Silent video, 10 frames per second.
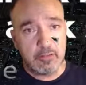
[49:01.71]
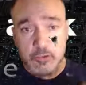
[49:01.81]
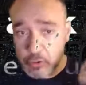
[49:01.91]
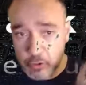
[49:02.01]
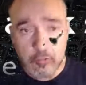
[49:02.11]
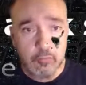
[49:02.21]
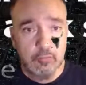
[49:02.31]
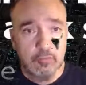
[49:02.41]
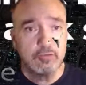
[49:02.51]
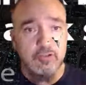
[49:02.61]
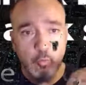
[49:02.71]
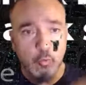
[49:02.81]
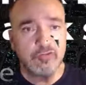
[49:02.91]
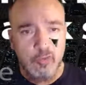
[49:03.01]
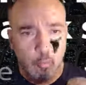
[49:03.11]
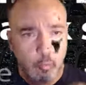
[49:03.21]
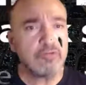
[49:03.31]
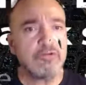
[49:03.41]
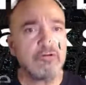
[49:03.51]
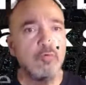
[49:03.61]
to the Wounded
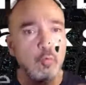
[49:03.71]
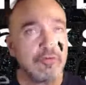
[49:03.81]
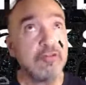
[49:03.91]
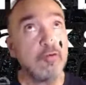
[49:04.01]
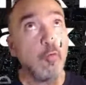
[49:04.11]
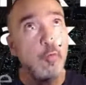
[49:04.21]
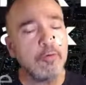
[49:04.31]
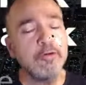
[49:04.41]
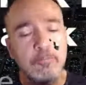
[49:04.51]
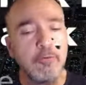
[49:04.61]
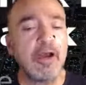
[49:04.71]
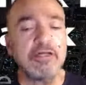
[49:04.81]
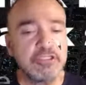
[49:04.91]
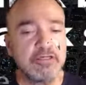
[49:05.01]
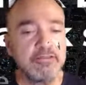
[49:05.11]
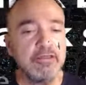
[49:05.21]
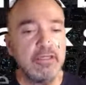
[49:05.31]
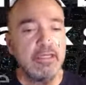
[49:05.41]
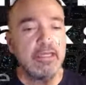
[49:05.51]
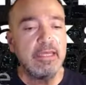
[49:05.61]
Warrior Project,
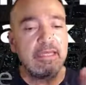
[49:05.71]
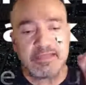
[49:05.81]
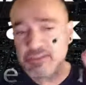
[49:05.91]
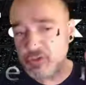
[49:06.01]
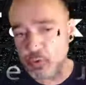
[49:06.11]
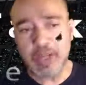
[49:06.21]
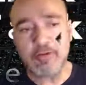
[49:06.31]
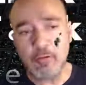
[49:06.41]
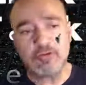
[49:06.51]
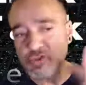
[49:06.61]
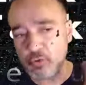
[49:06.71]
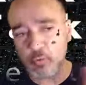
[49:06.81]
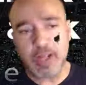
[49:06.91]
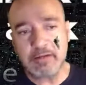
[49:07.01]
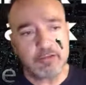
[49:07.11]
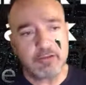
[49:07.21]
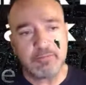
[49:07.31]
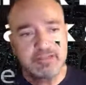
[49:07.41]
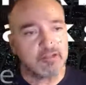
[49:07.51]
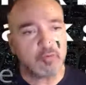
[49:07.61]
and that's goes directly to them.
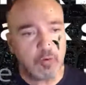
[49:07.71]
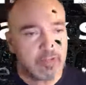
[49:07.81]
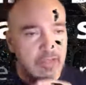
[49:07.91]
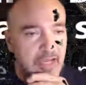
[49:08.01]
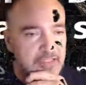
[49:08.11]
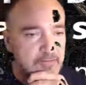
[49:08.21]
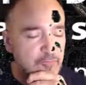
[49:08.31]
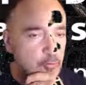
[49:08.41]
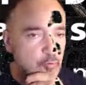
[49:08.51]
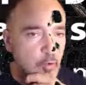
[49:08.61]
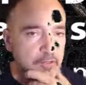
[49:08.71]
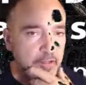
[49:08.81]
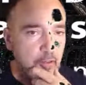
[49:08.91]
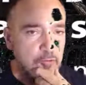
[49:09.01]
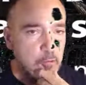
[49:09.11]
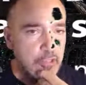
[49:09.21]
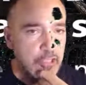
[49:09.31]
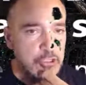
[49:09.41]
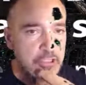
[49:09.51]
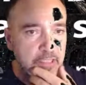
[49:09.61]
They're asking for a $20
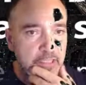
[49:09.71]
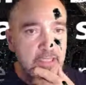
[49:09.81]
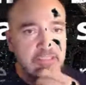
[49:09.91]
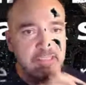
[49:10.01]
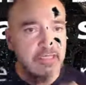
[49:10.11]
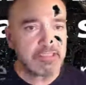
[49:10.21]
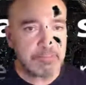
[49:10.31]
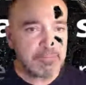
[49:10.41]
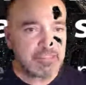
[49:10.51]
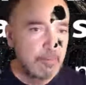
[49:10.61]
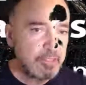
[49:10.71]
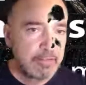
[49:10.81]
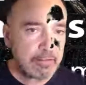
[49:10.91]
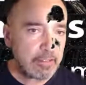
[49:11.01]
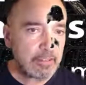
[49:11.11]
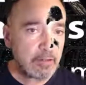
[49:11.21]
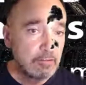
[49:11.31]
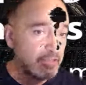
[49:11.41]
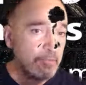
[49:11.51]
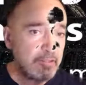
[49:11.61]
donation. Send me the link or
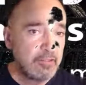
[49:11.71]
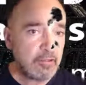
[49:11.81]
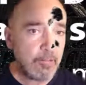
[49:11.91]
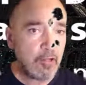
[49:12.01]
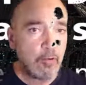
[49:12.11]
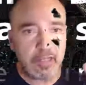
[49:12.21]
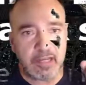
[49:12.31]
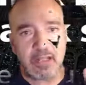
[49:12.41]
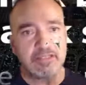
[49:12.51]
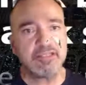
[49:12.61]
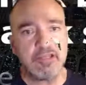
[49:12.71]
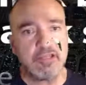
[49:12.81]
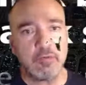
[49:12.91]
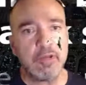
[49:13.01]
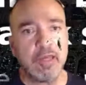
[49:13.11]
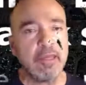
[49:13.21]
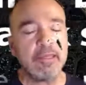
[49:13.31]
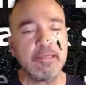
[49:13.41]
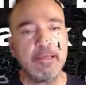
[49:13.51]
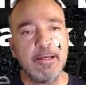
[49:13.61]
send me the email, and I'll send you
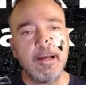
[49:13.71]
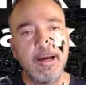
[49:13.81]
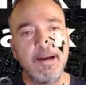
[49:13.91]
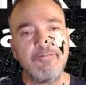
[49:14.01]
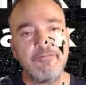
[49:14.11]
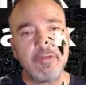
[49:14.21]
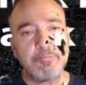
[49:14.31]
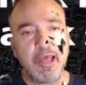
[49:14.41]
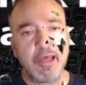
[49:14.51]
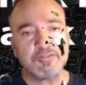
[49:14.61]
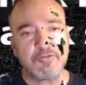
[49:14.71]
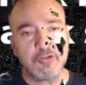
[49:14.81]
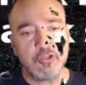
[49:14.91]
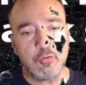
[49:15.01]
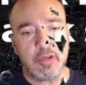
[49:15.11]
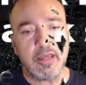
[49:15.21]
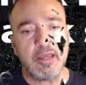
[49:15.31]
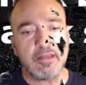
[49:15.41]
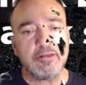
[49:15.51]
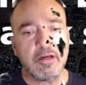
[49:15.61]
a free pass for you
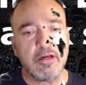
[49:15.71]
and